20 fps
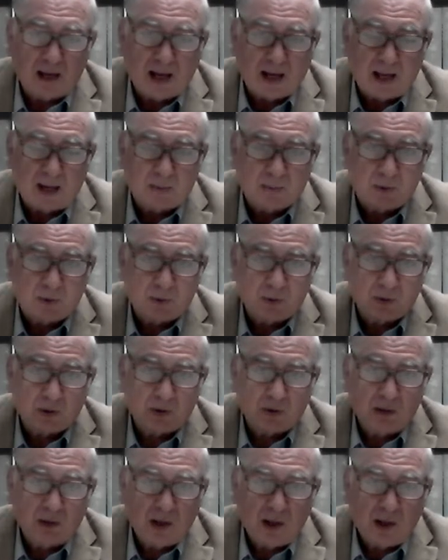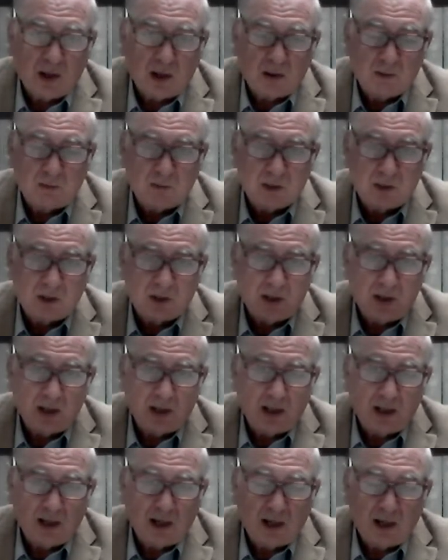animals would
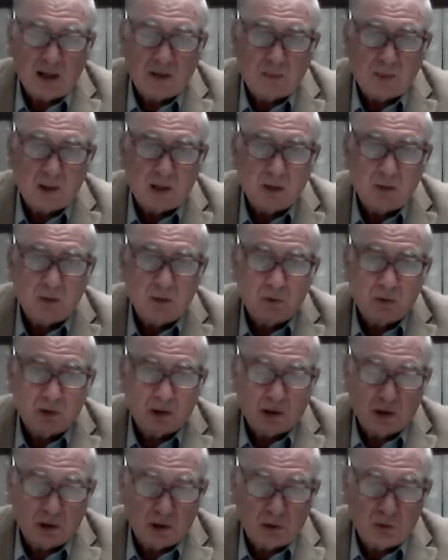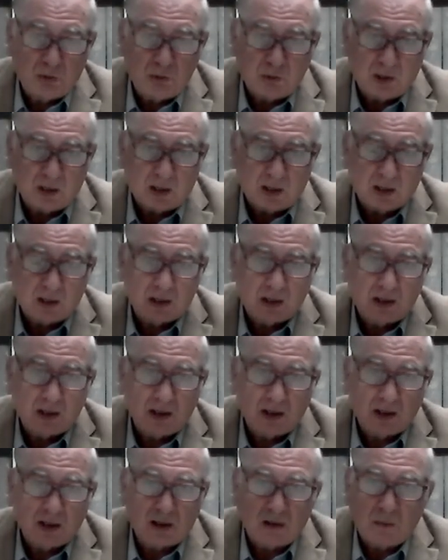see anybody who could do this
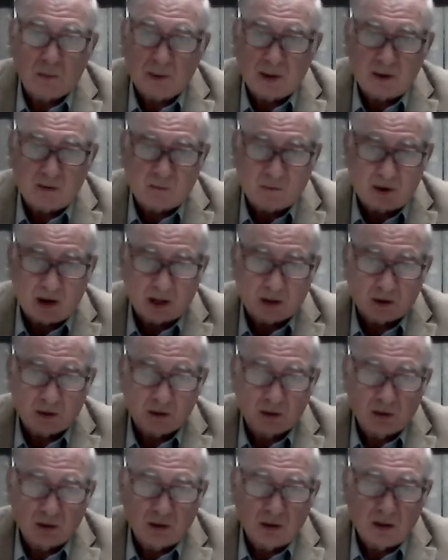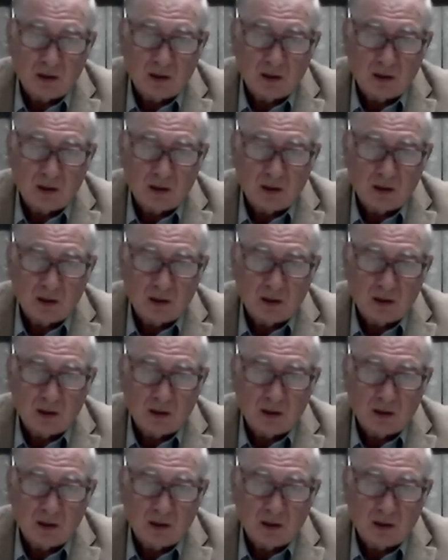as a benefactor,